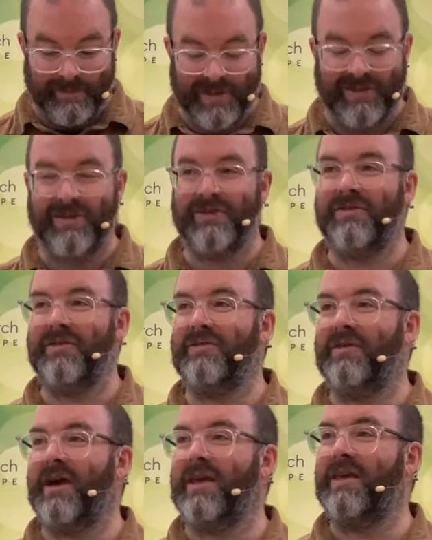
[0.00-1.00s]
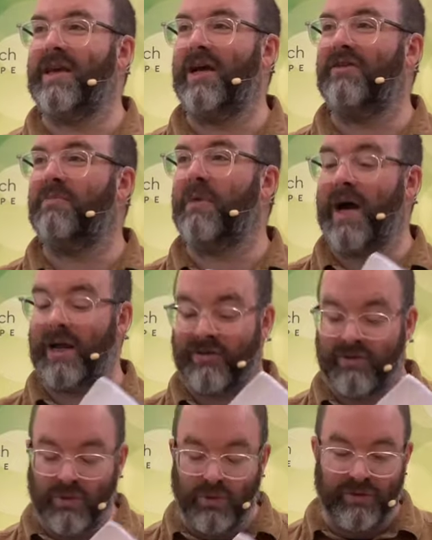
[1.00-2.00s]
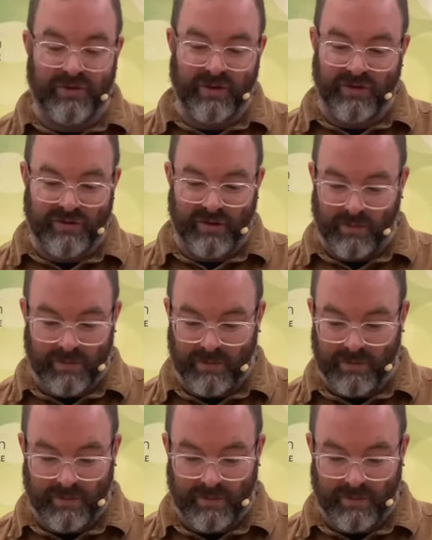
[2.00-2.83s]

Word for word: See, Jesus said, you can't just patch the old system.